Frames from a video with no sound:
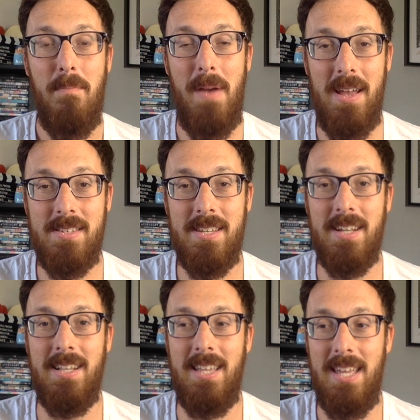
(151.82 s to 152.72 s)

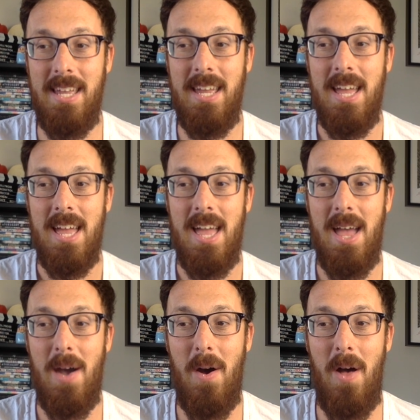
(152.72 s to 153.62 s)
basically
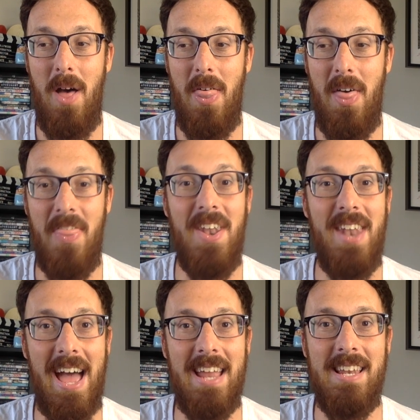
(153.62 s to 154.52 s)
the
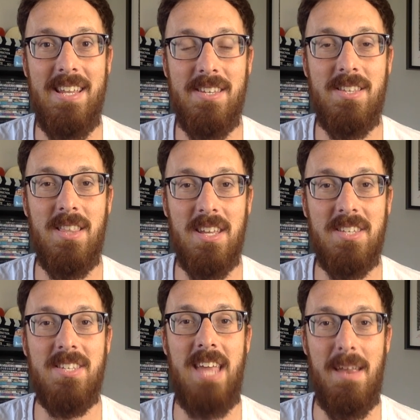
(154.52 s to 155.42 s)
90s
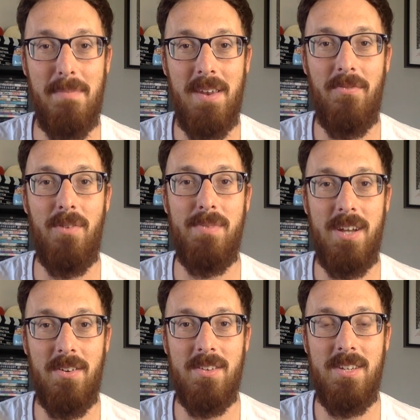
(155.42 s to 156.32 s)
statement from
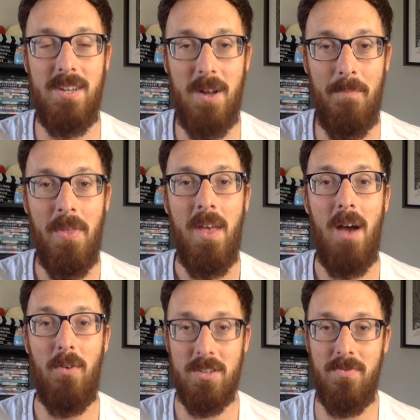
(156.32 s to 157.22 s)
Tarantino.
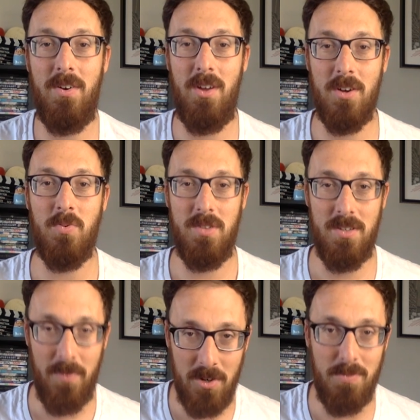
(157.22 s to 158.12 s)
Reservoir Dogs was his
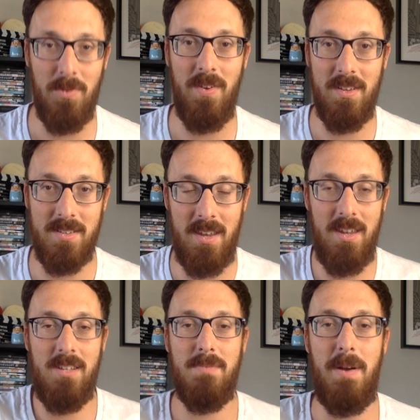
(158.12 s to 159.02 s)
first movie, a
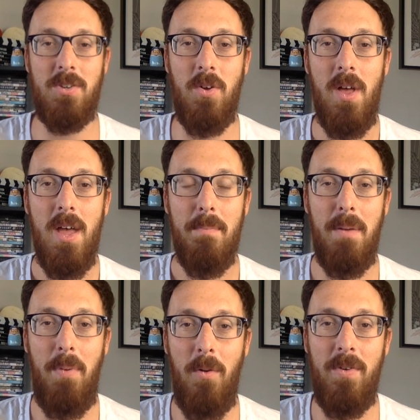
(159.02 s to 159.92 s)
Sundance special,
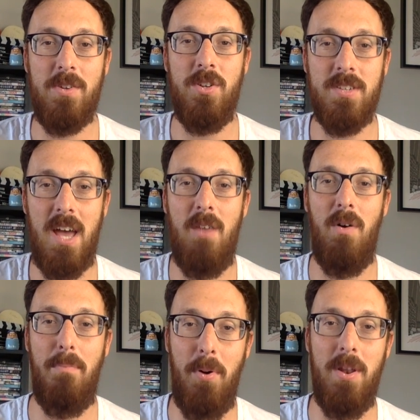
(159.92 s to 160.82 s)
but Pulp Fiction is kind of
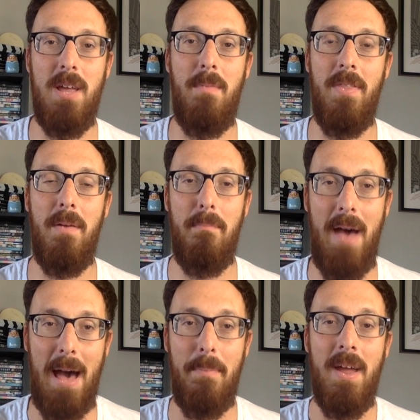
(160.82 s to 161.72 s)
what put him on the
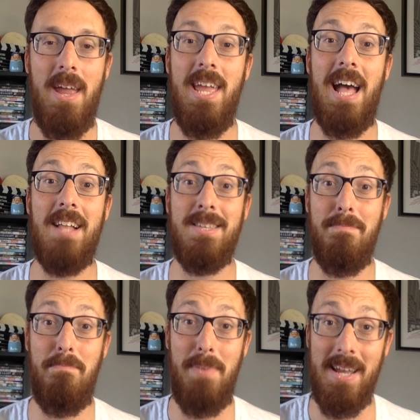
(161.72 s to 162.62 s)
map. He got
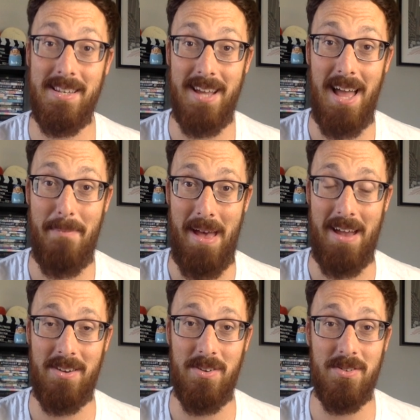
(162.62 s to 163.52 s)
some big time
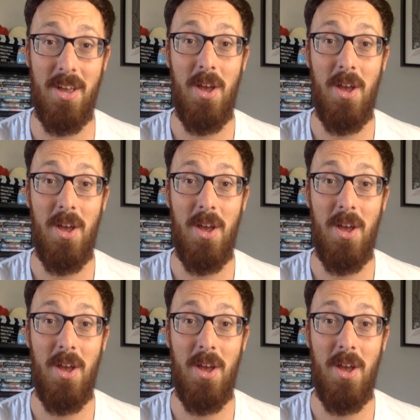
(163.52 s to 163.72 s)
actors,